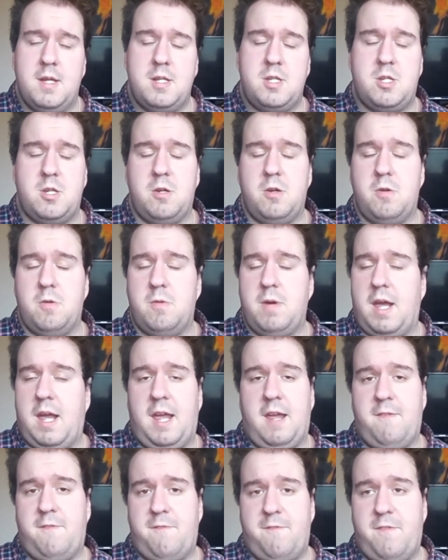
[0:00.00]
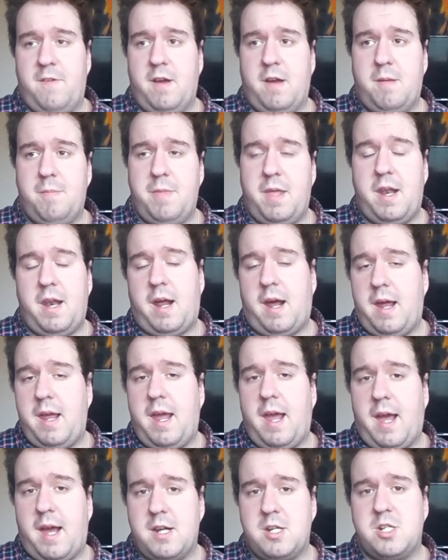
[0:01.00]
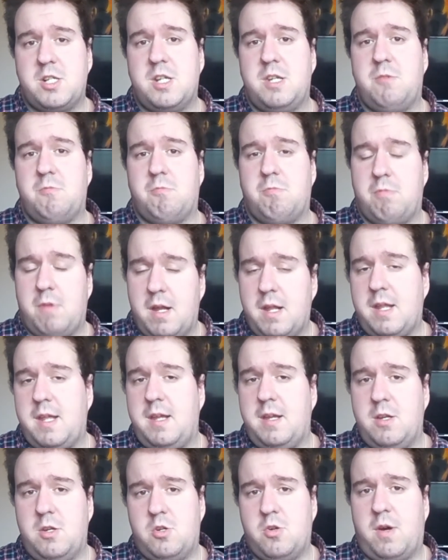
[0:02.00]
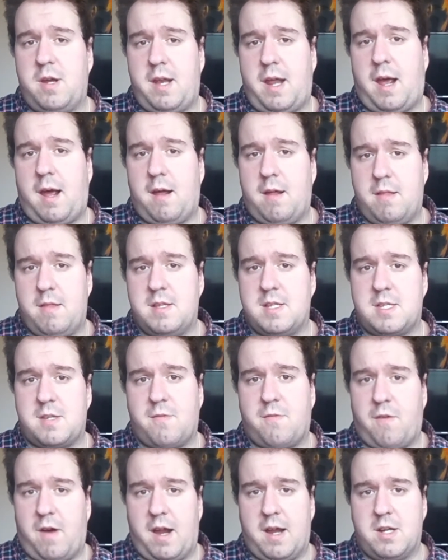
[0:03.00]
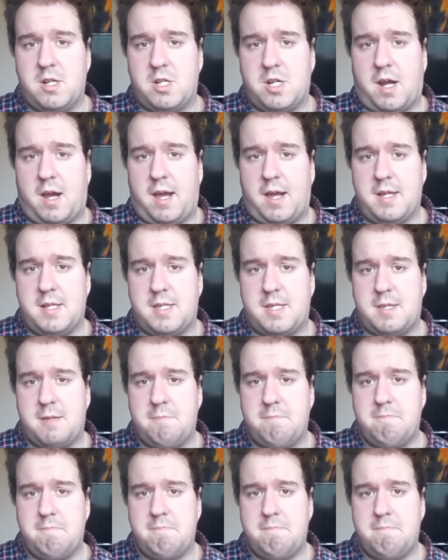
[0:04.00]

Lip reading: to a film that I actually really enjoyed out of this franchise.